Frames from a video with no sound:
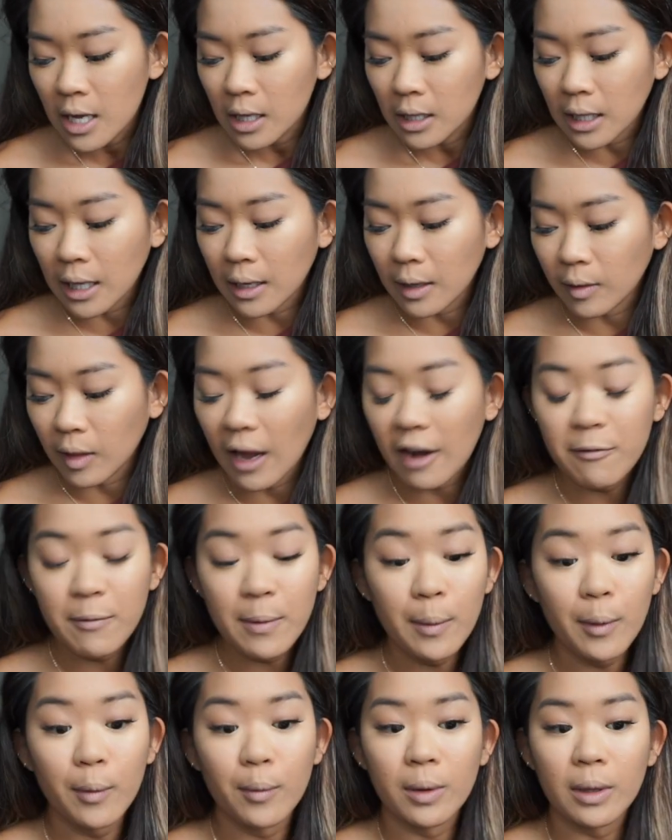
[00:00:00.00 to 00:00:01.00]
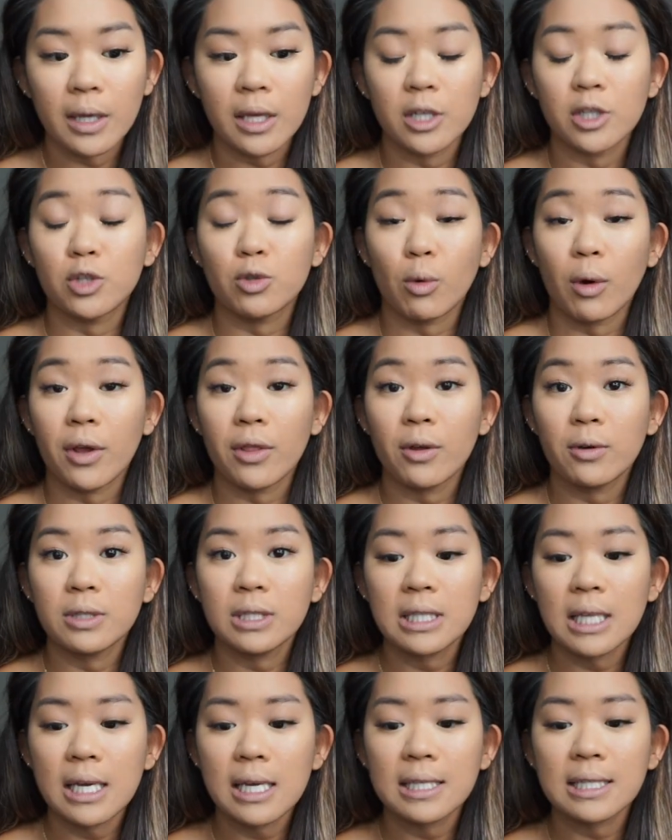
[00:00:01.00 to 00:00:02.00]
Like a lot of people really enjoy those
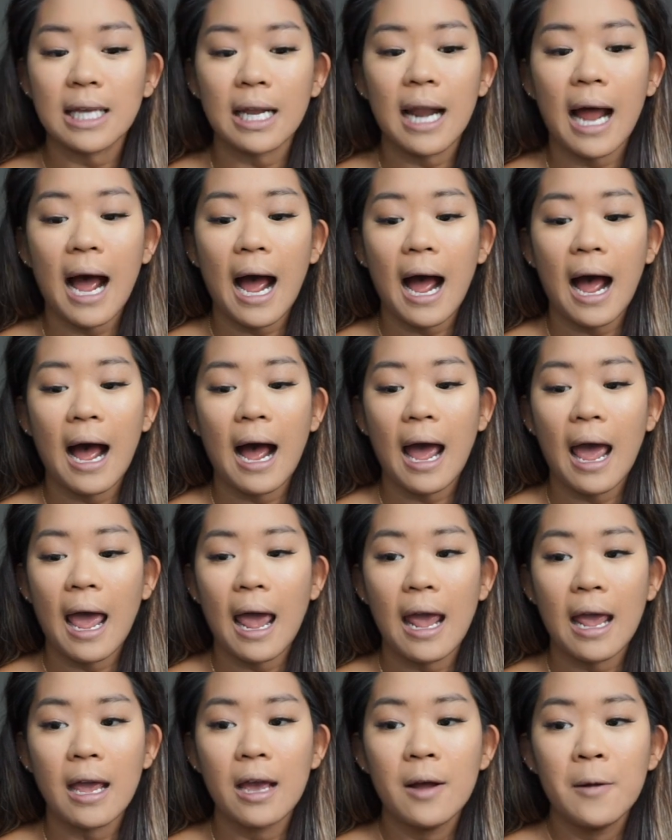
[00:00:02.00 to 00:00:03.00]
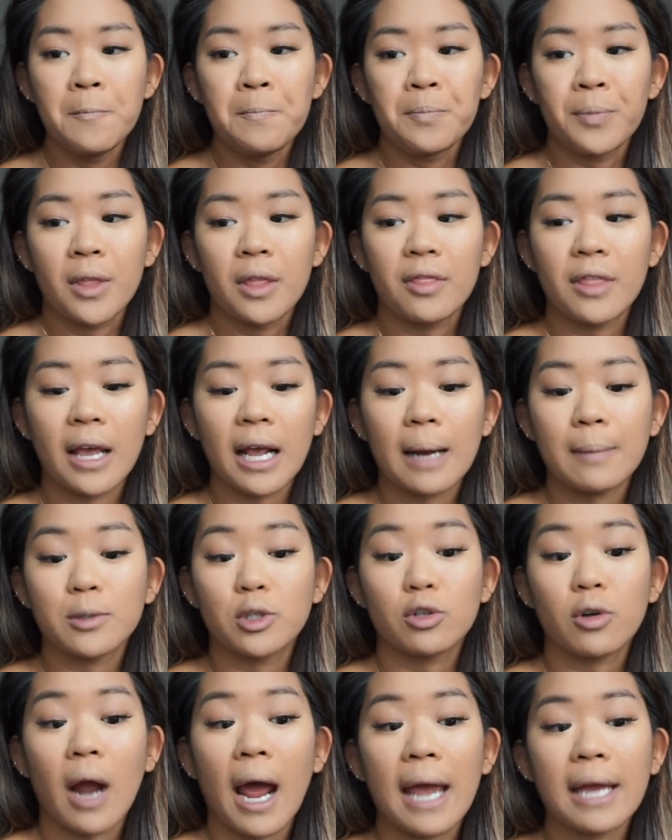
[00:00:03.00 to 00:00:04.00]
things, and I think I'm
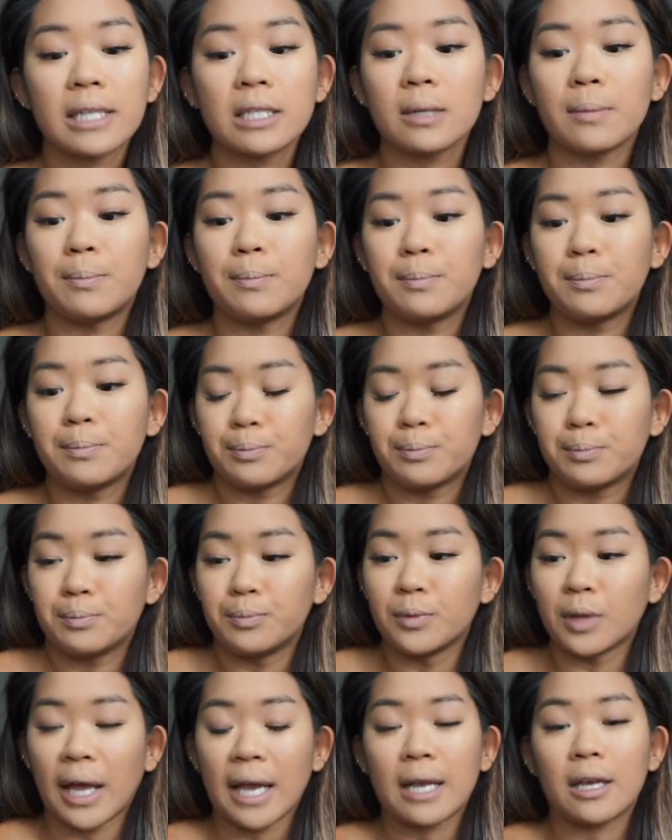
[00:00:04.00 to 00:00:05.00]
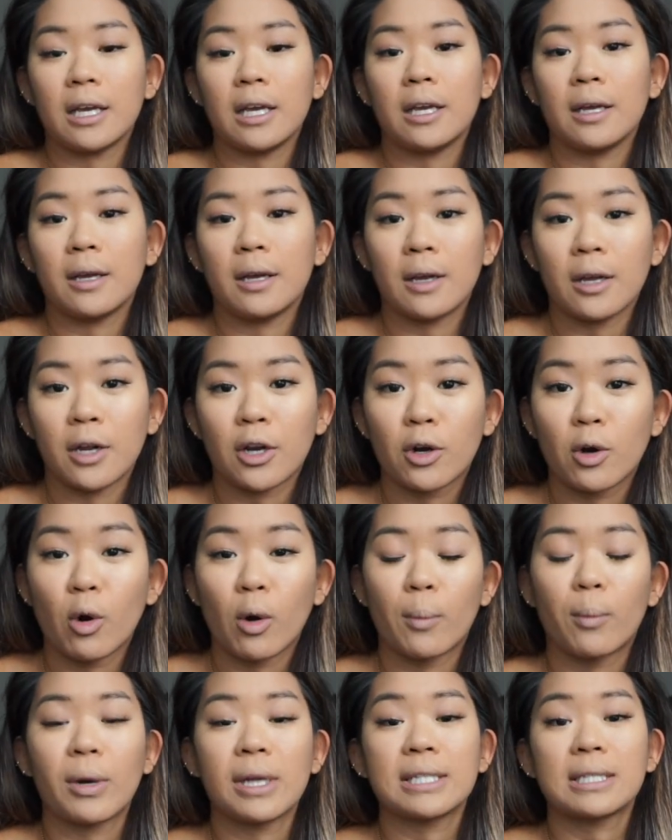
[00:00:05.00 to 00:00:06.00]
trying to like
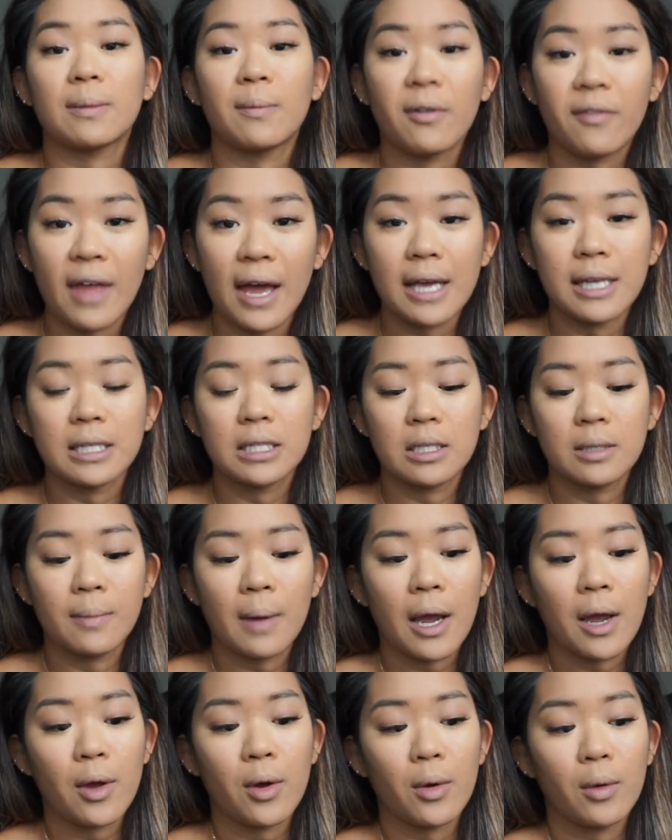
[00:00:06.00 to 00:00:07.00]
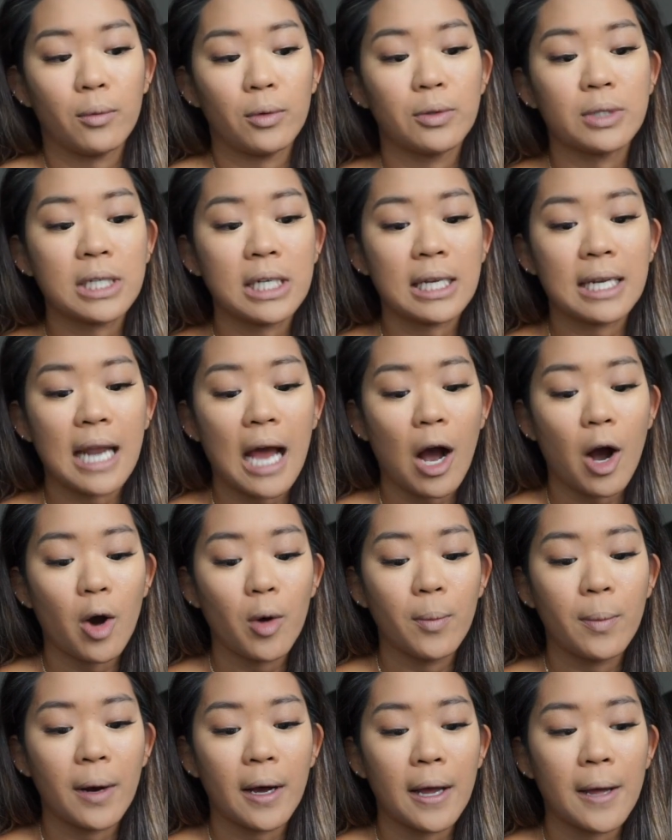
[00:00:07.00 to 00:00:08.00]
incorporate some of that into my routine
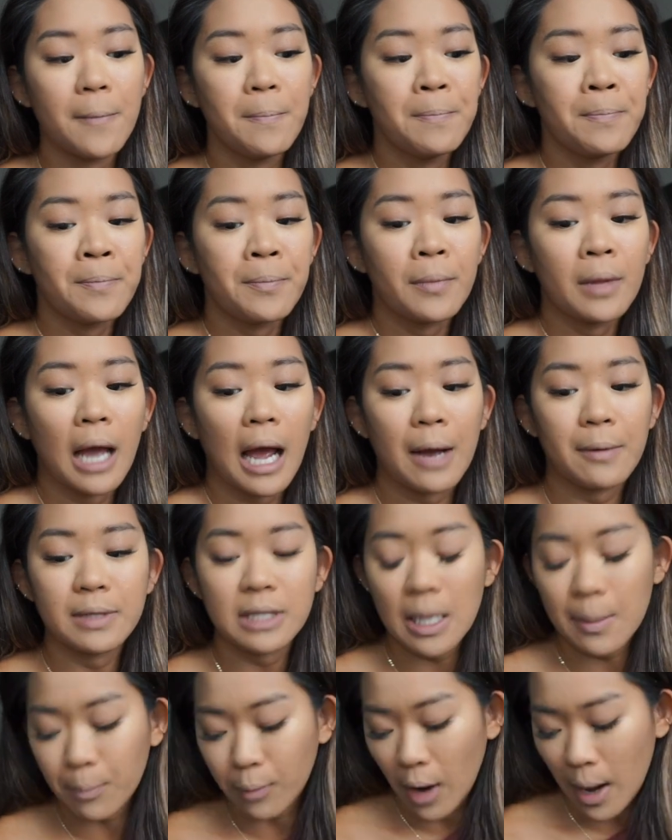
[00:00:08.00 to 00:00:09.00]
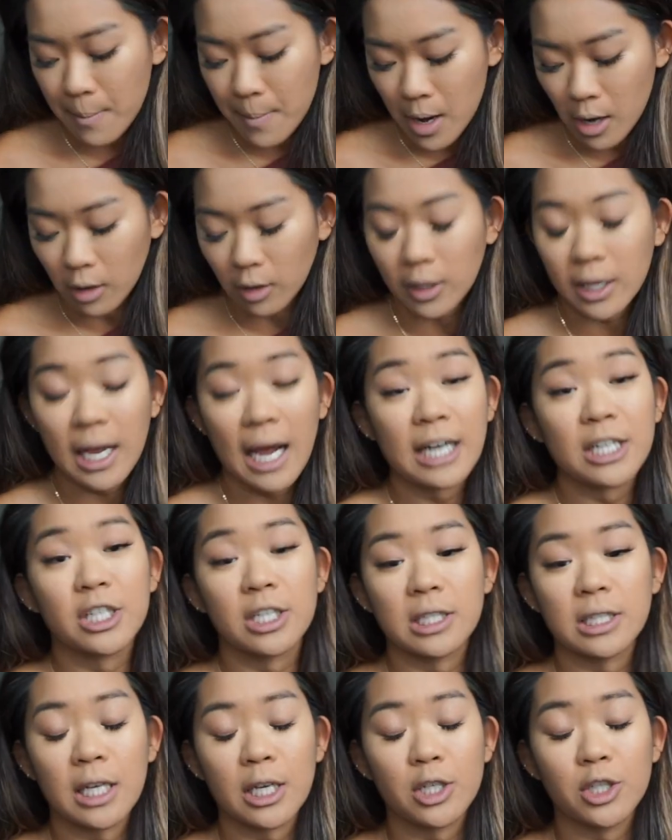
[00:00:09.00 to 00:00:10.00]
now. But I would say primarily I
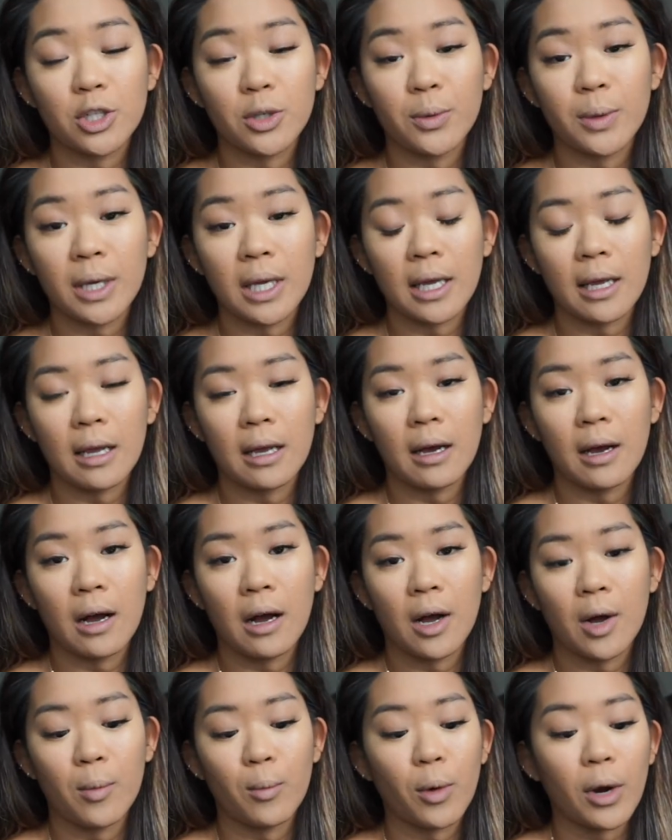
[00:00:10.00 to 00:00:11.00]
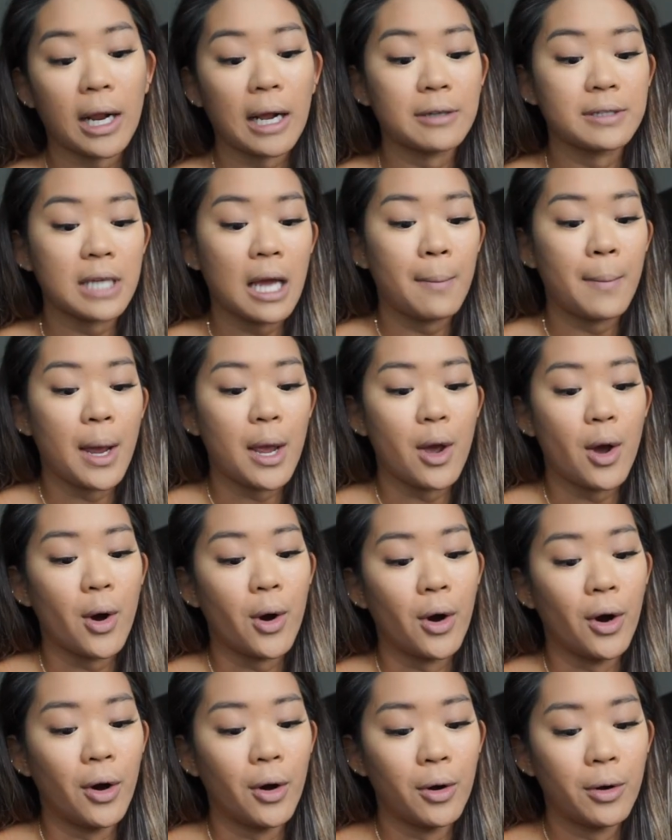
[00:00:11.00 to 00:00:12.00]
just like doing workouts on my
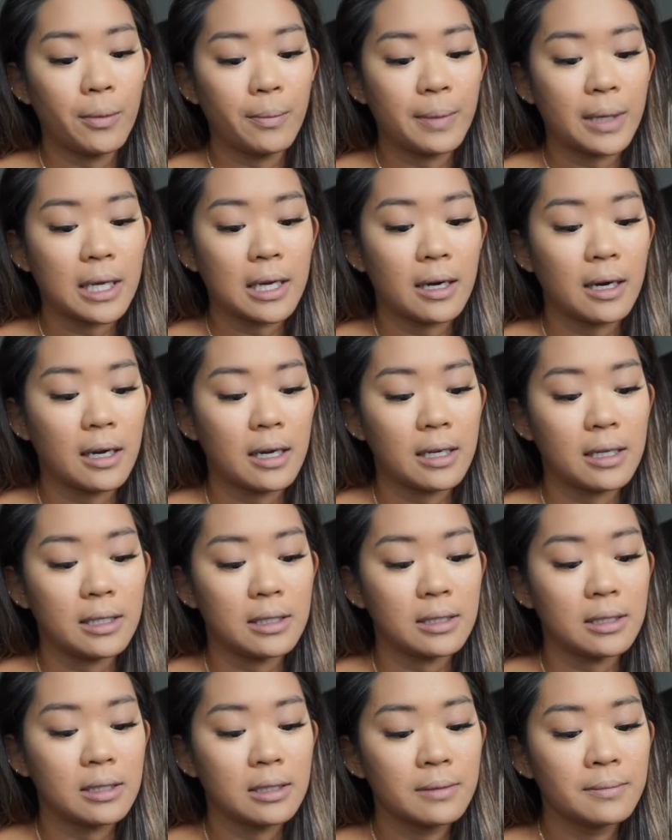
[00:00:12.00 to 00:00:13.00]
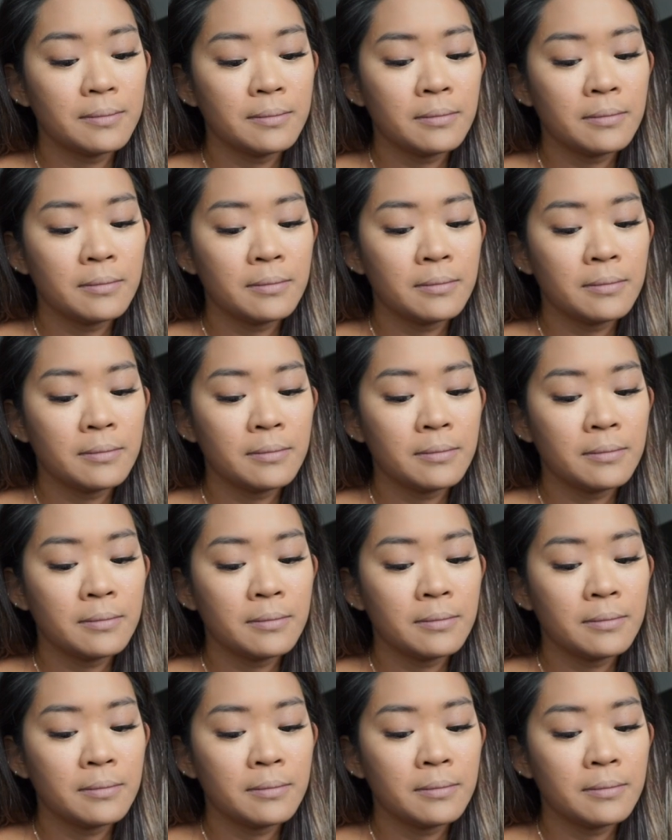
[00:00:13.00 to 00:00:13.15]
own, because